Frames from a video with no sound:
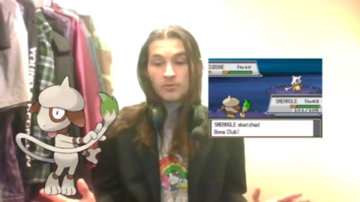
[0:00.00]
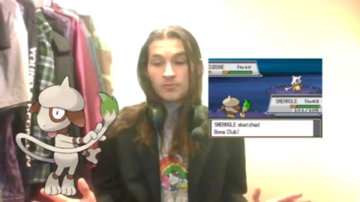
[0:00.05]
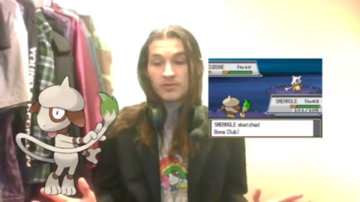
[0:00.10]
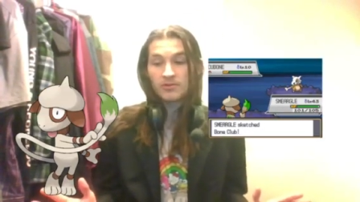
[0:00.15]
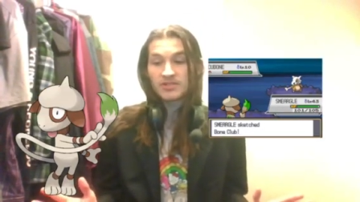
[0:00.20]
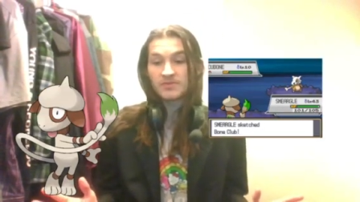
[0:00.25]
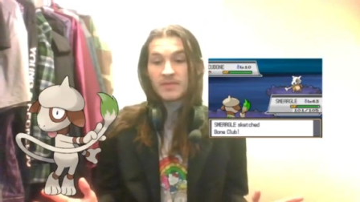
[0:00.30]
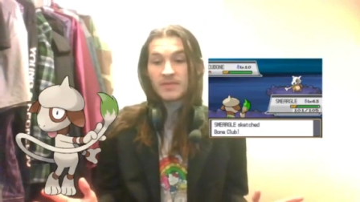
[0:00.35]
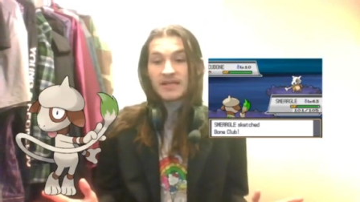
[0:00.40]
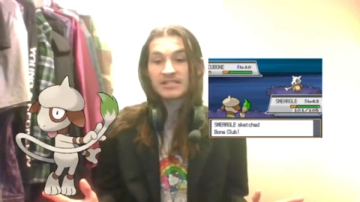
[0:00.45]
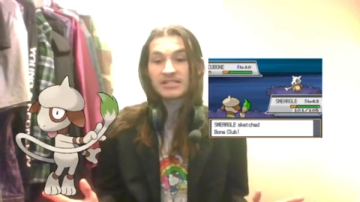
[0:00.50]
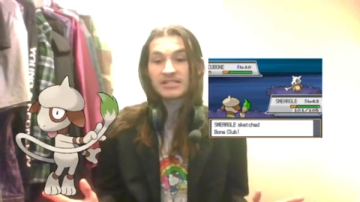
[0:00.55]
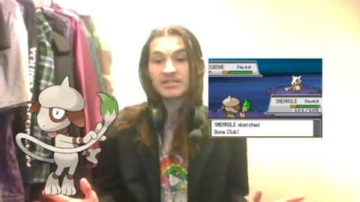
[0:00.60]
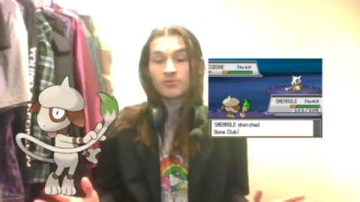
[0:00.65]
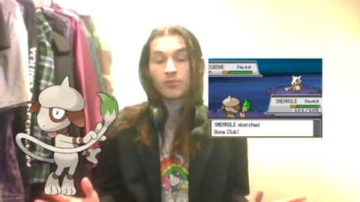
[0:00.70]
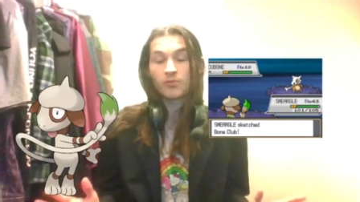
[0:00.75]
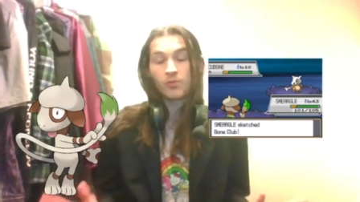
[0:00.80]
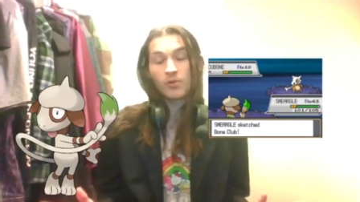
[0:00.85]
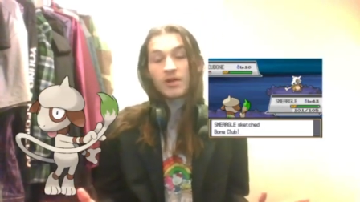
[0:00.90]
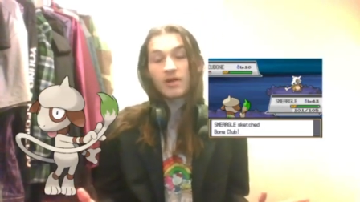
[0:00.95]
which makes it
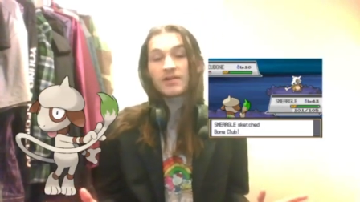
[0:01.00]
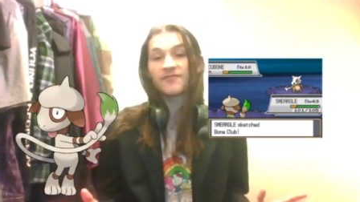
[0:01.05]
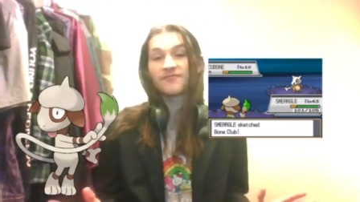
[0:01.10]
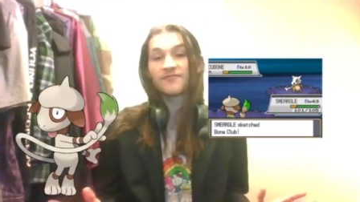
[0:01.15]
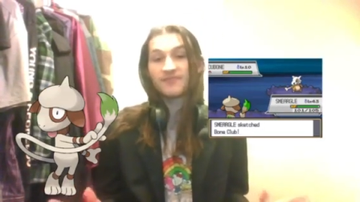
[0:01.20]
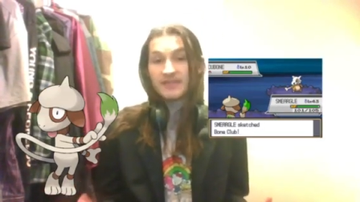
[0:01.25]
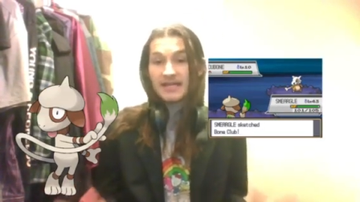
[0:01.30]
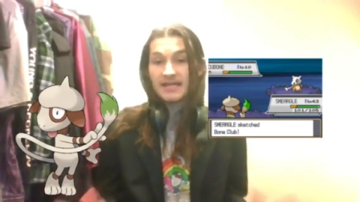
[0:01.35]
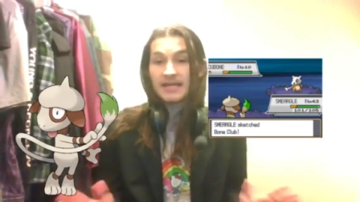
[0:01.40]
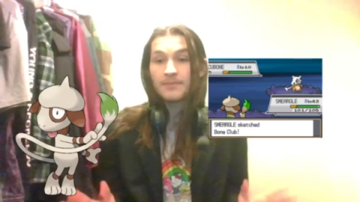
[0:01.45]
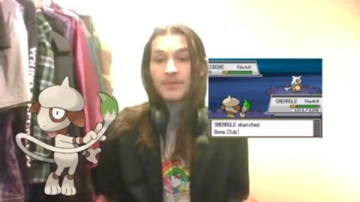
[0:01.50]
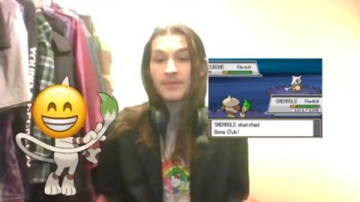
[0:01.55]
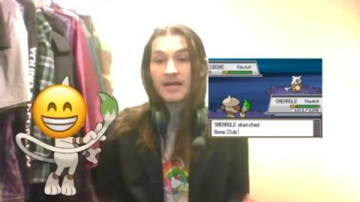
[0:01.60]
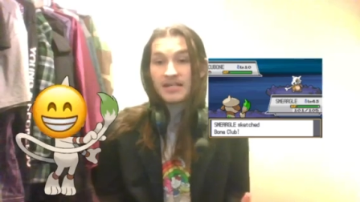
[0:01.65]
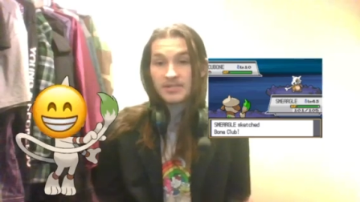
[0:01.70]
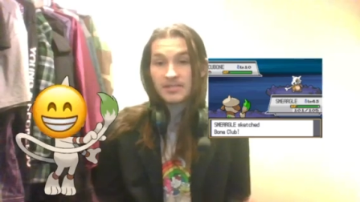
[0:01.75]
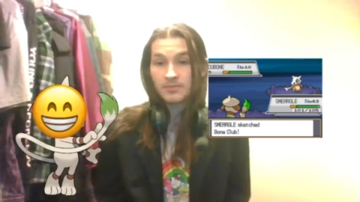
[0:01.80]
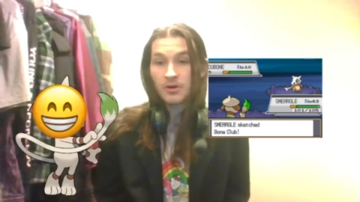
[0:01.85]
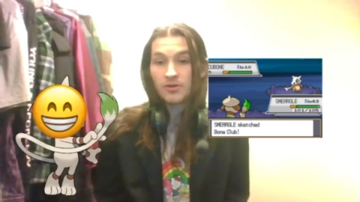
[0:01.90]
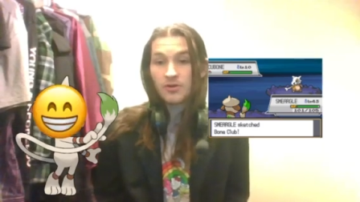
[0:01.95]
one of the
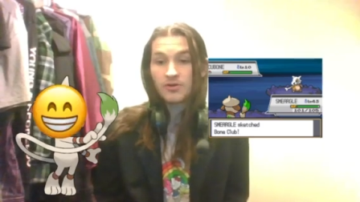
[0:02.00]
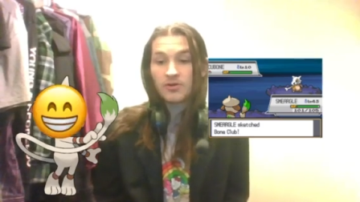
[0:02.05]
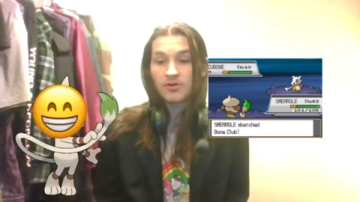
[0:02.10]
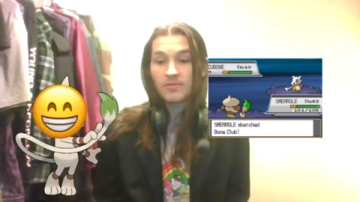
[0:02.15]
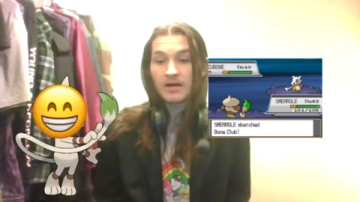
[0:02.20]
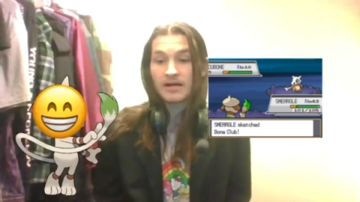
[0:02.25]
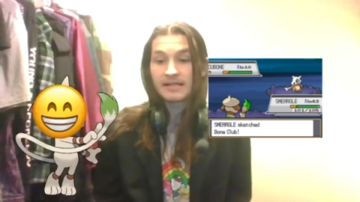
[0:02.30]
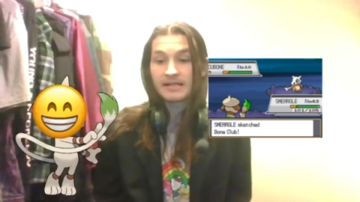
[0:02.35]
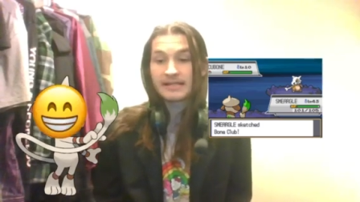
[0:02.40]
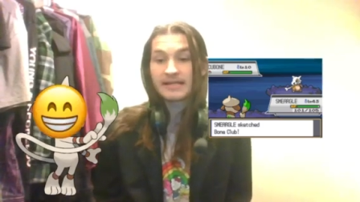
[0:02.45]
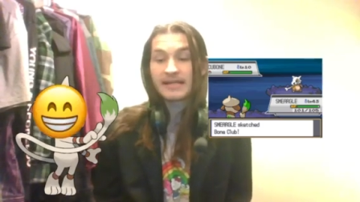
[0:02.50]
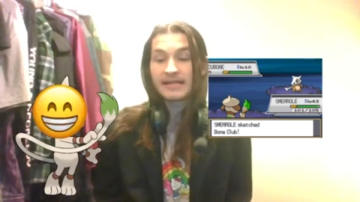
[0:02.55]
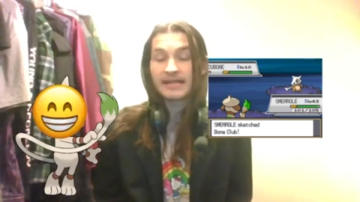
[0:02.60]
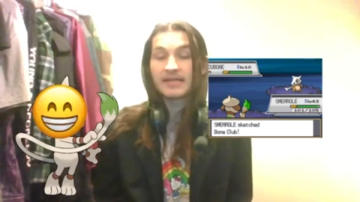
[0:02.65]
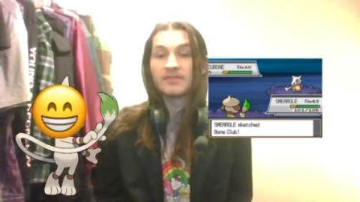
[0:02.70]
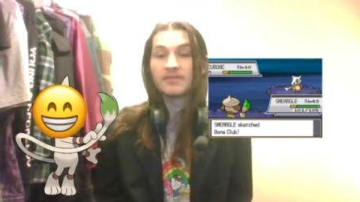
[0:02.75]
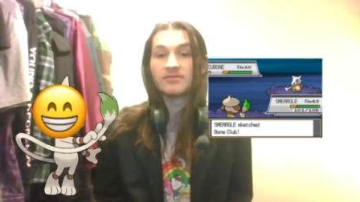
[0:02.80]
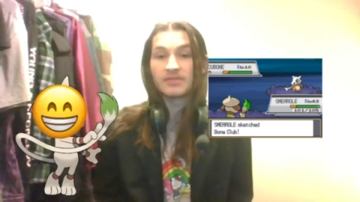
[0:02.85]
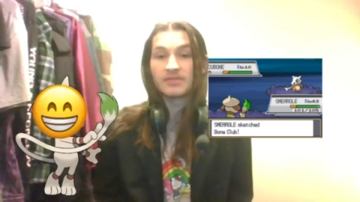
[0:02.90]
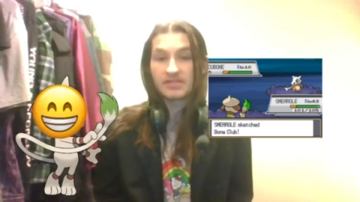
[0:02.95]
best Pokemon
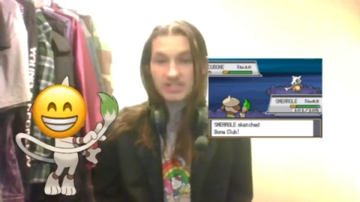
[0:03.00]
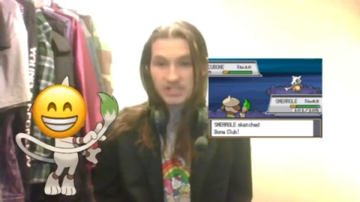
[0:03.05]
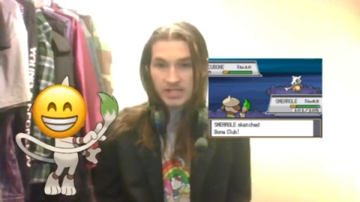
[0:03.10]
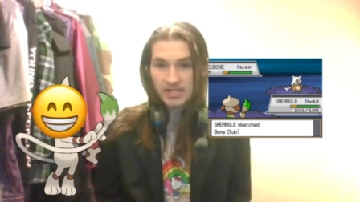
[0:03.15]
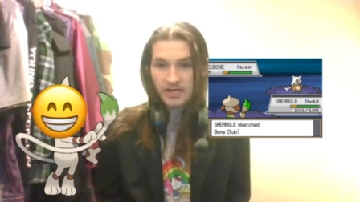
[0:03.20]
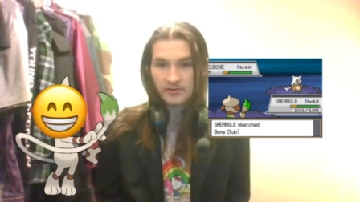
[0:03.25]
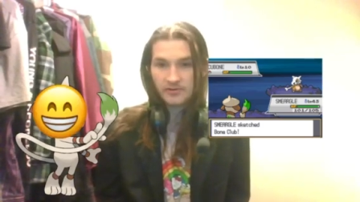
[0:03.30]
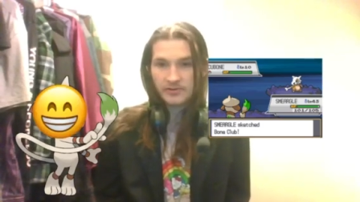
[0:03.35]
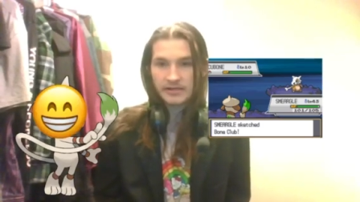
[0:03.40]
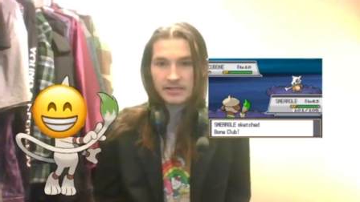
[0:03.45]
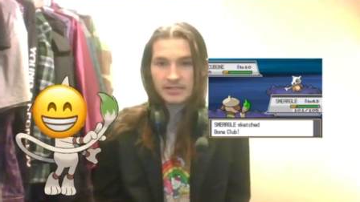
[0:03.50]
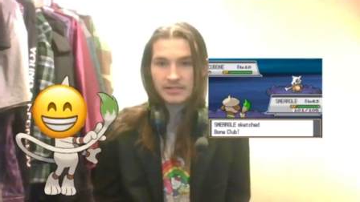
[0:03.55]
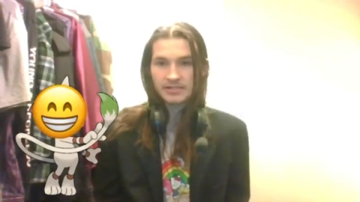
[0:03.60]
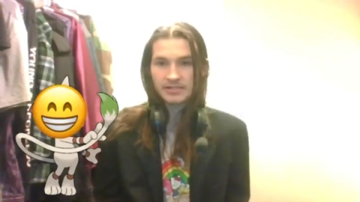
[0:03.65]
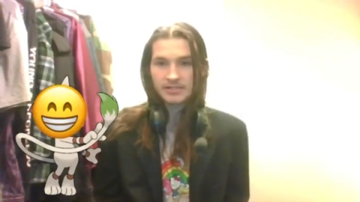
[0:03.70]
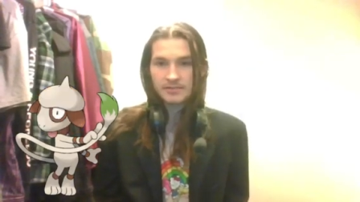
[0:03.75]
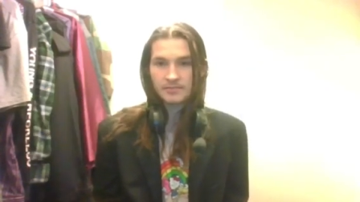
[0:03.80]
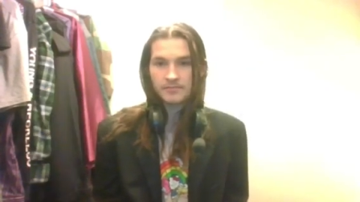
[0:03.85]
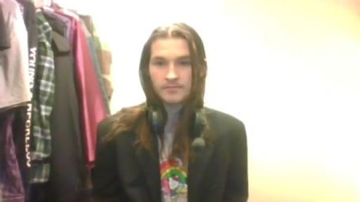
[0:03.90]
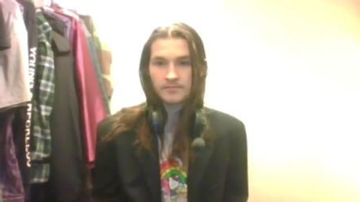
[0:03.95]
in the
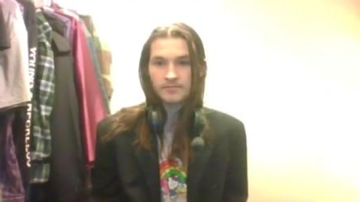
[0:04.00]
series.